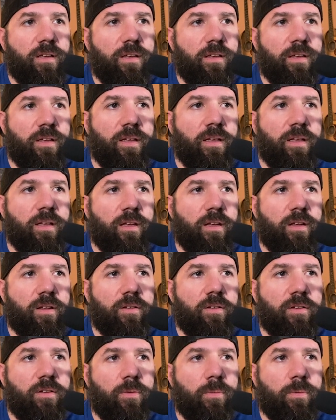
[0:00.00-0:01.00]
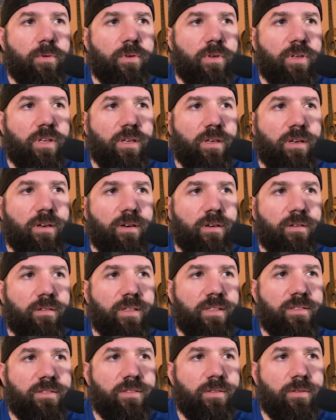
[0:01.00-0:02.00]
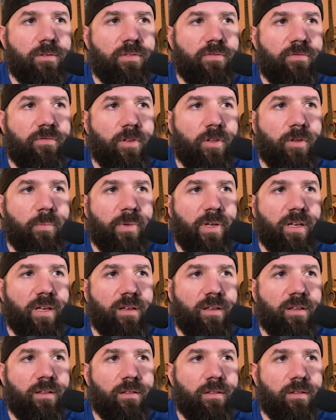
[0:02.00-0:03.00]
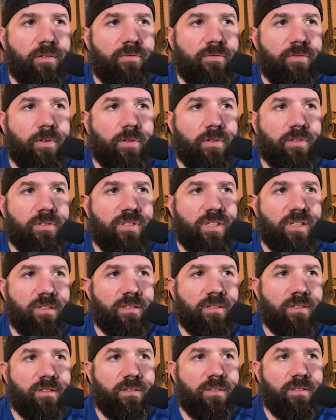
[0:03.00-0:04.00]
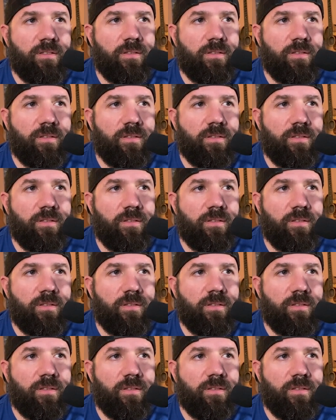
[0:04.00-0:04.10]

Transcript: And you will hear, let's do the full, the full signal.